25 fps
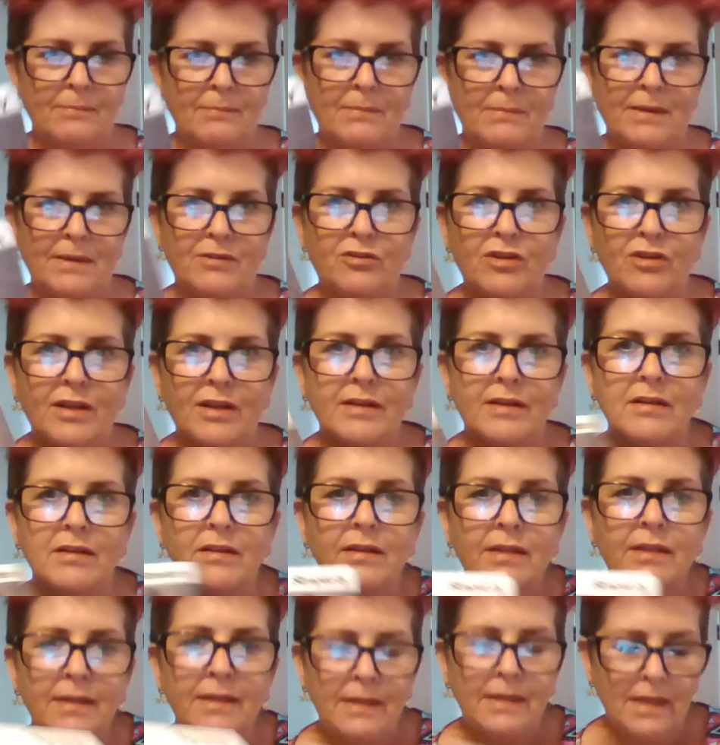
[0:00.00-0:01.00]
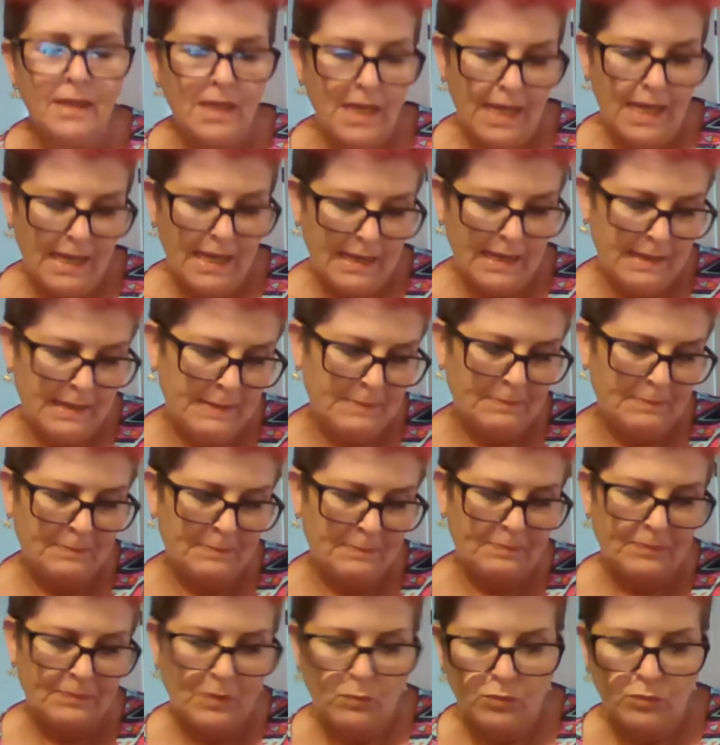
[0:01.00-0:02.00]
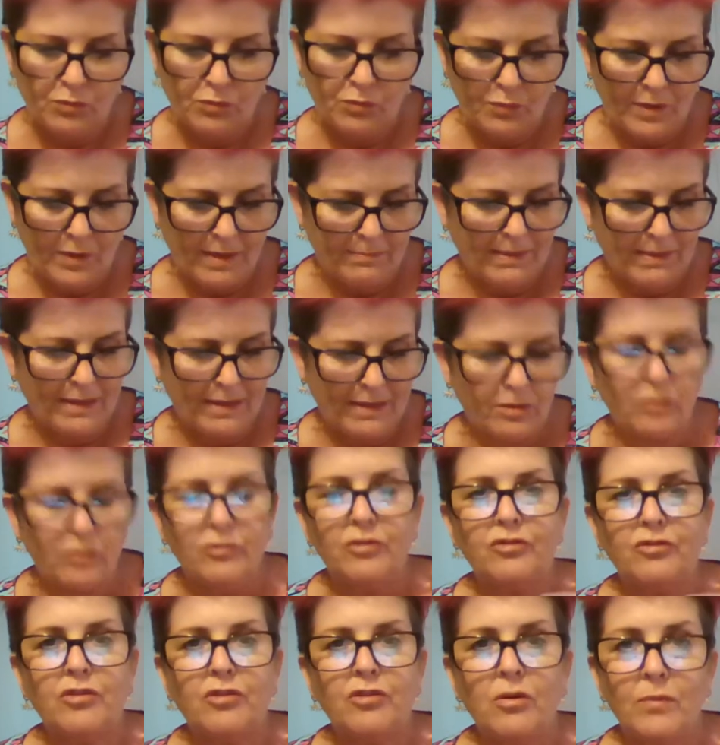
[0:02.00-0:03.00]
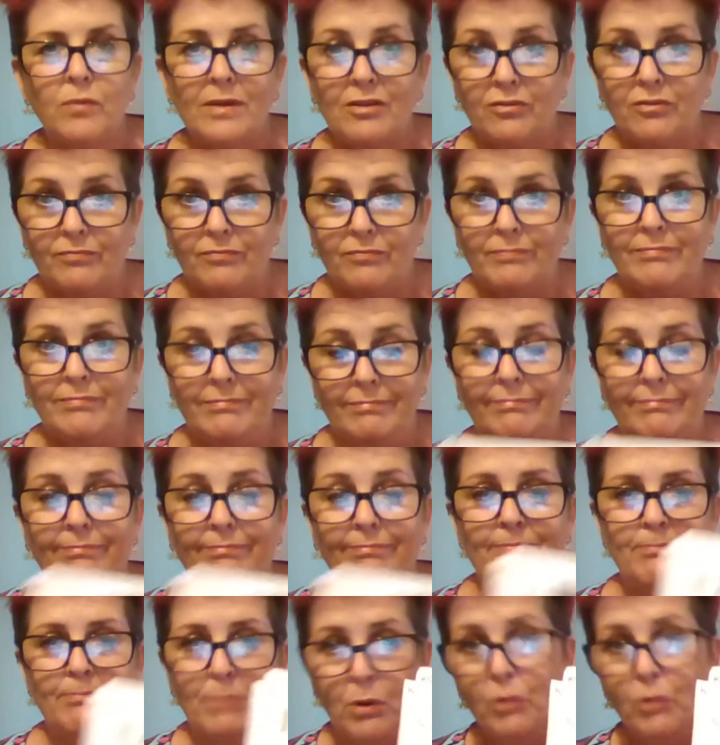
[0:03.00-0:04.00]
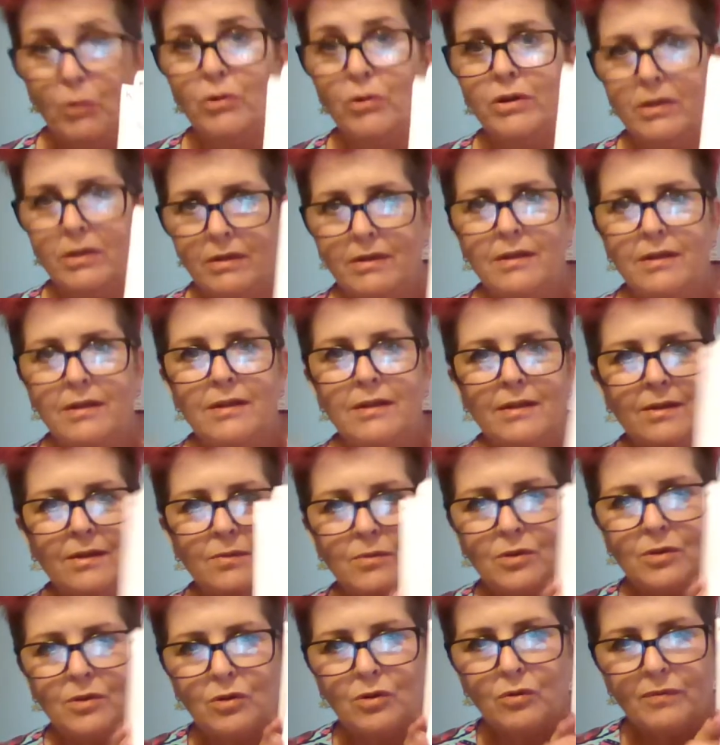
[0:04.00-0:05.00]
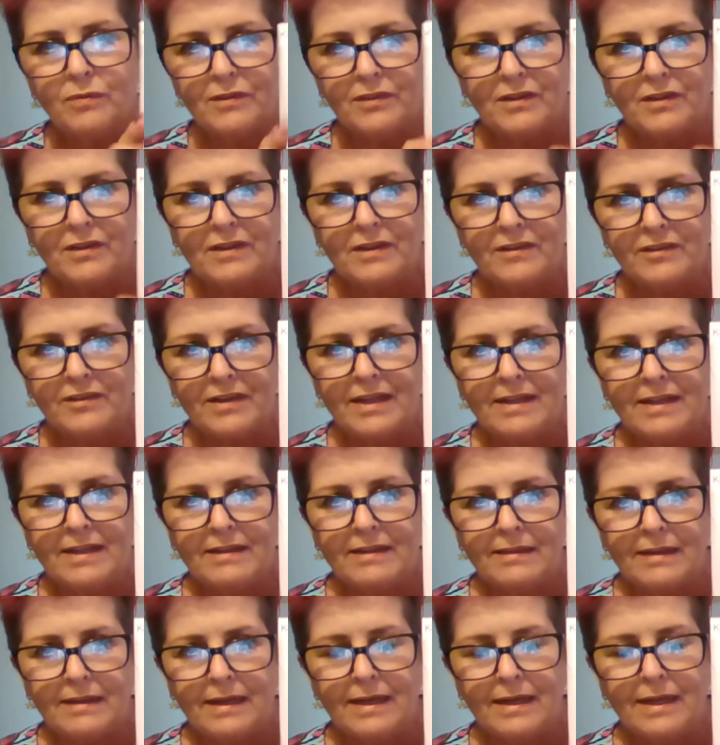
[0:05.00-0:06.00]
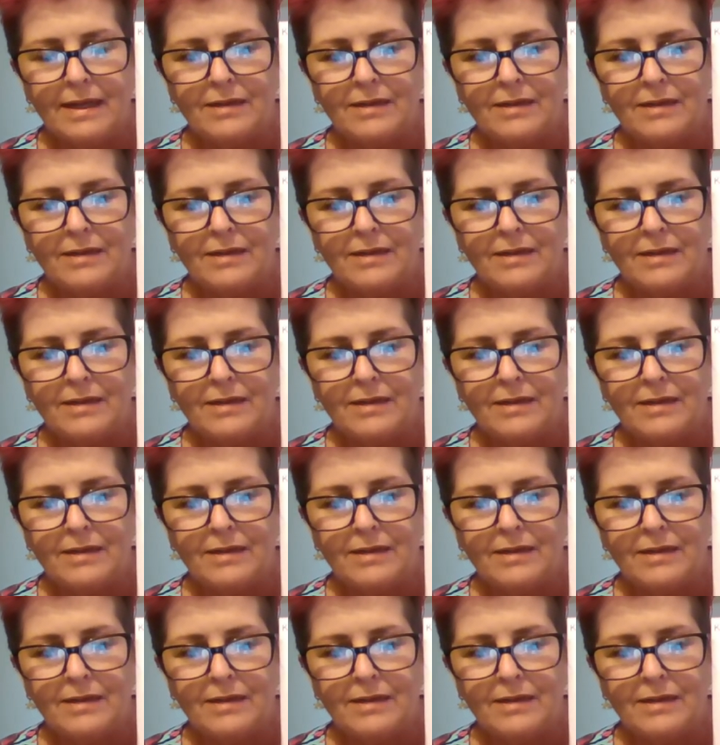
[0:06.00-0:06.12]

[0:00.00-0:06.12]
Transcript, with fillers: in my channel. Um, once we get back on the sewing bug, we'll cover things like that.